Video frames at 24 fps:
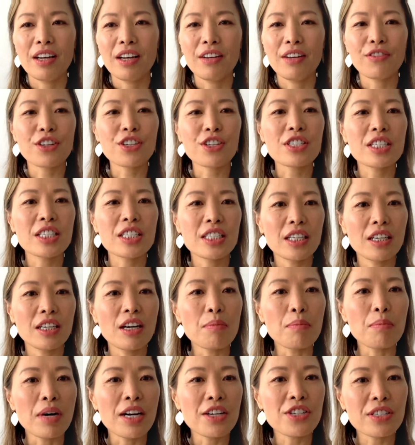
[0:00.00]
versus a
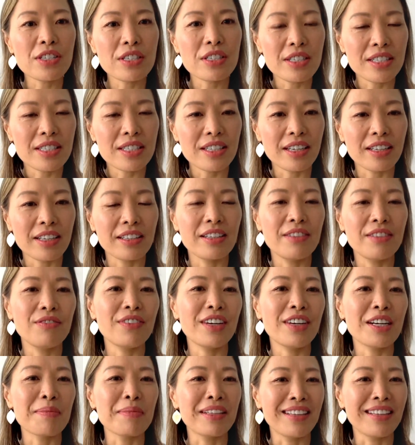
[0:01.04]
homogenous
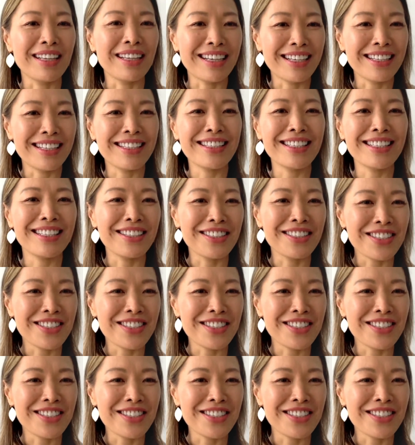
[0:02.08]
environment like India,